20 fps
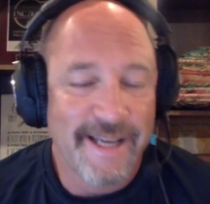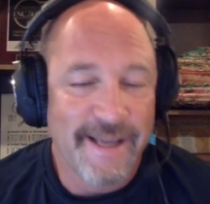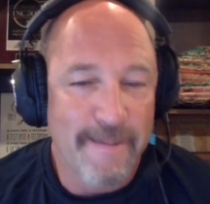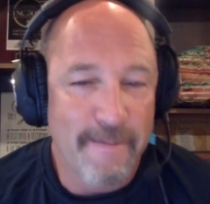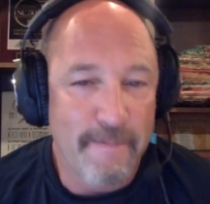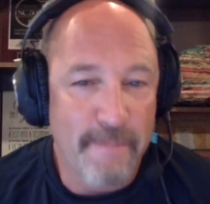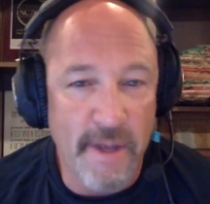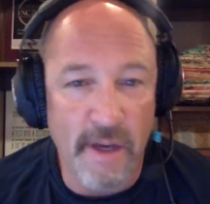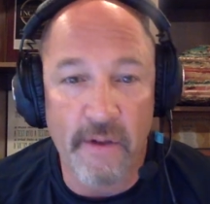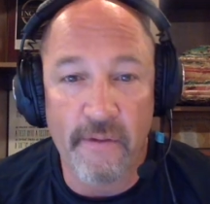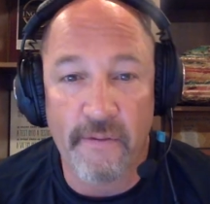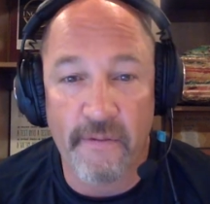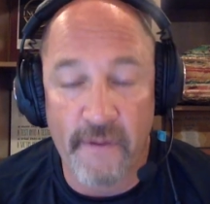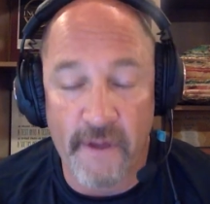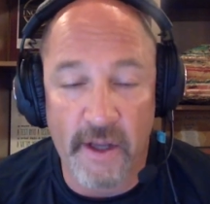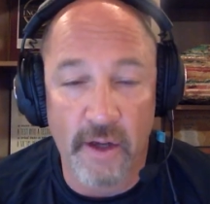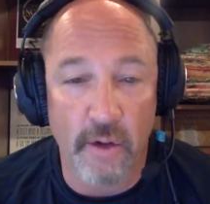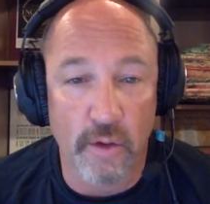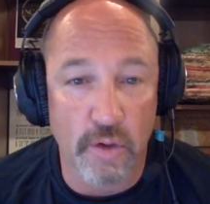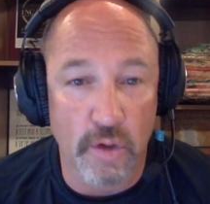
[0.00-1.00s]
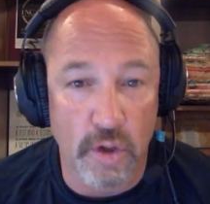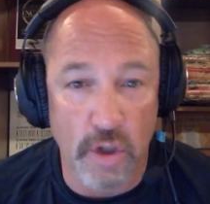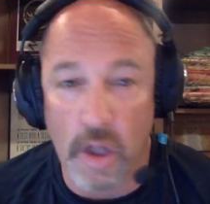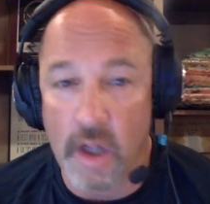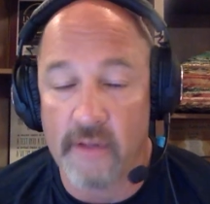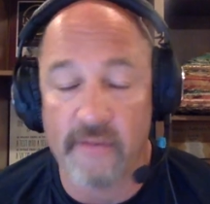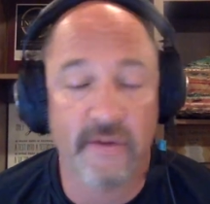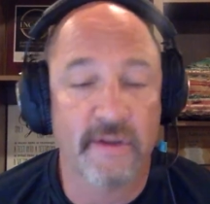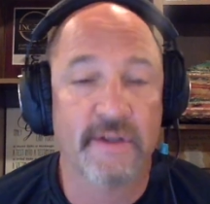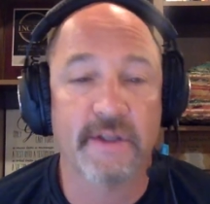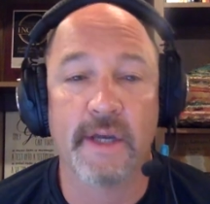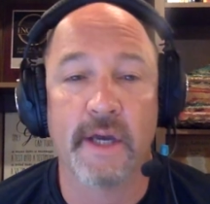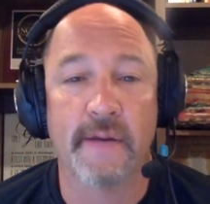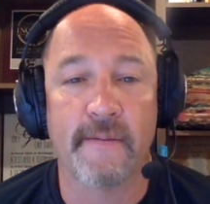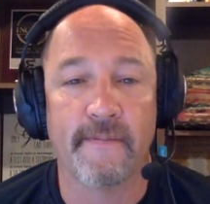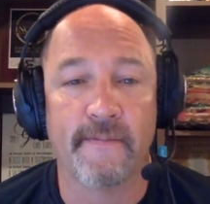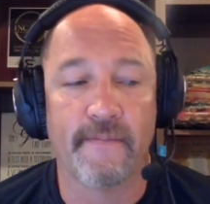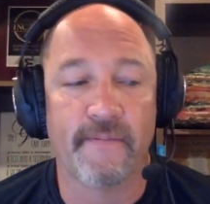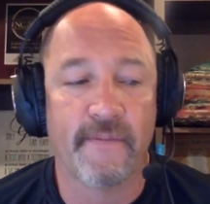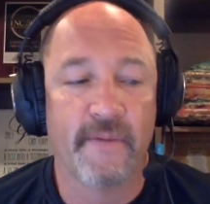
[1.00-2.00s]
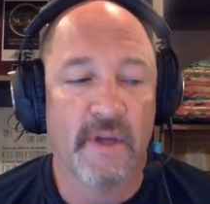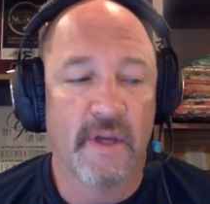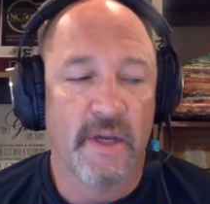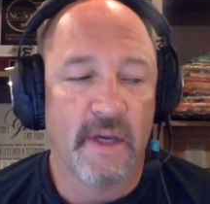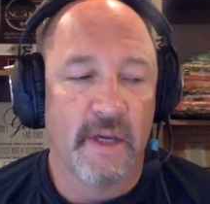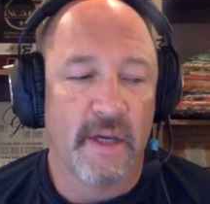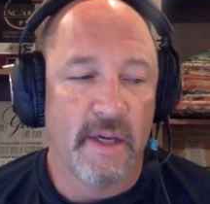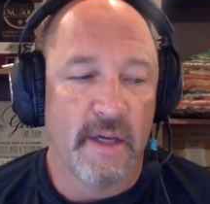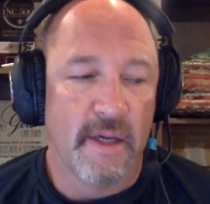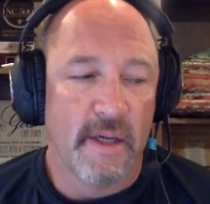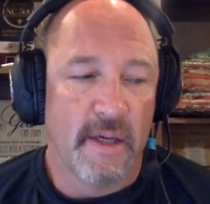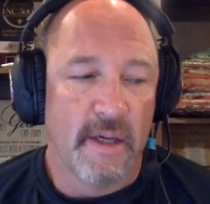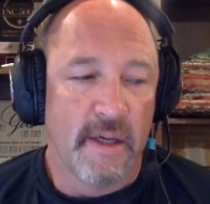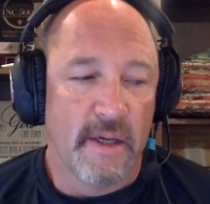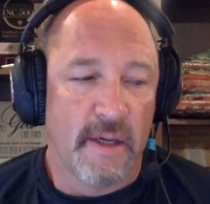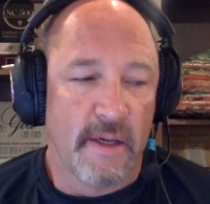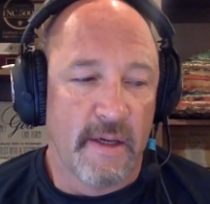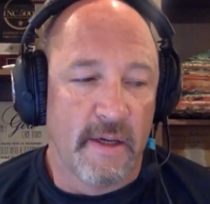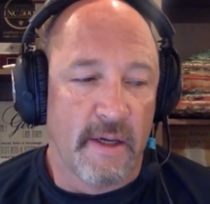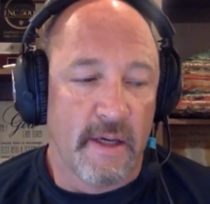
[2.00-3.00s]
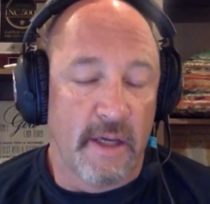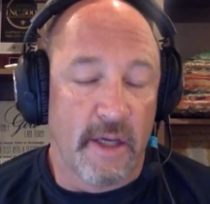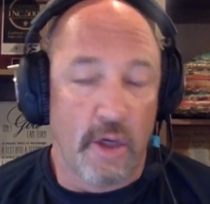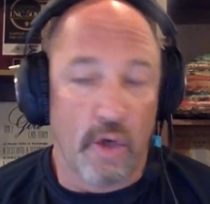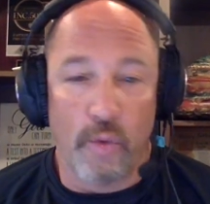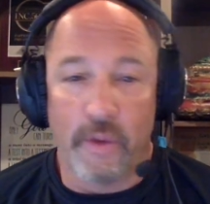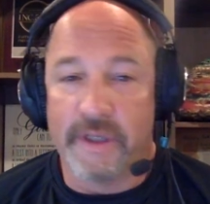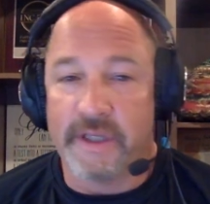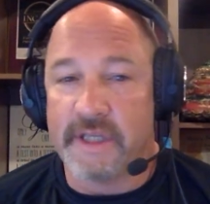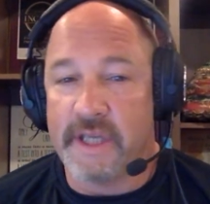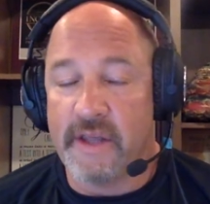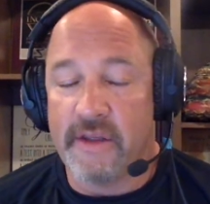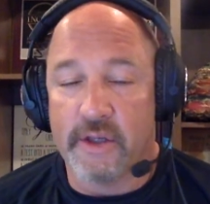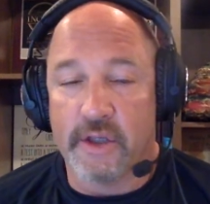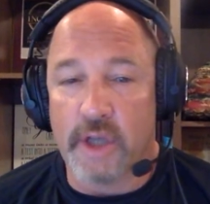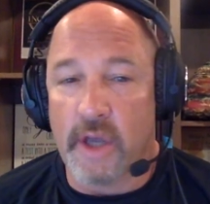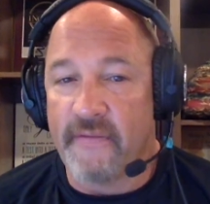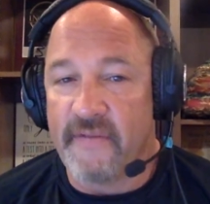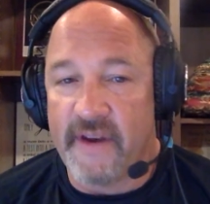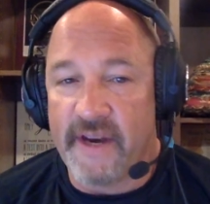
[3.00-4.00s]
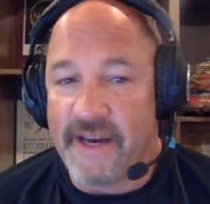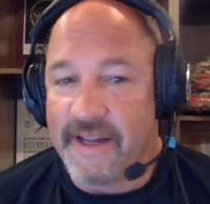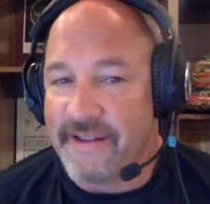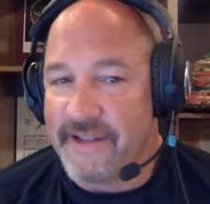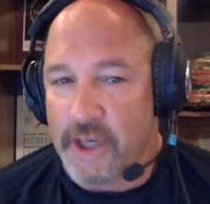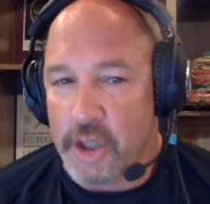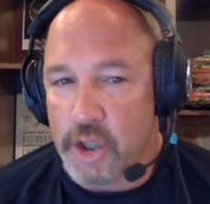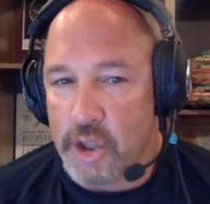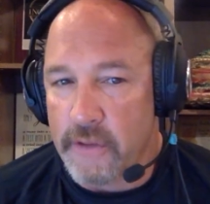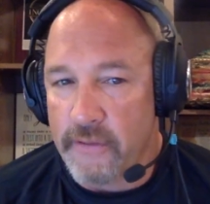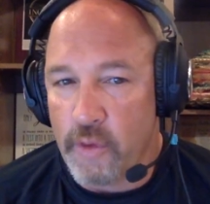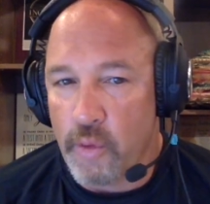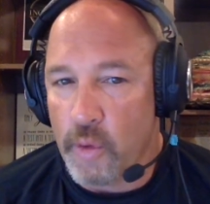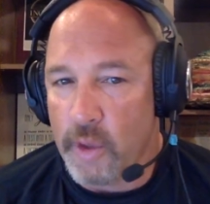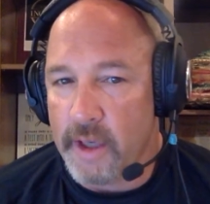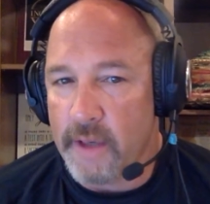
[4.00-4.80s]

middle fingers all of a sudden. You know, we see this often in addiction. If you work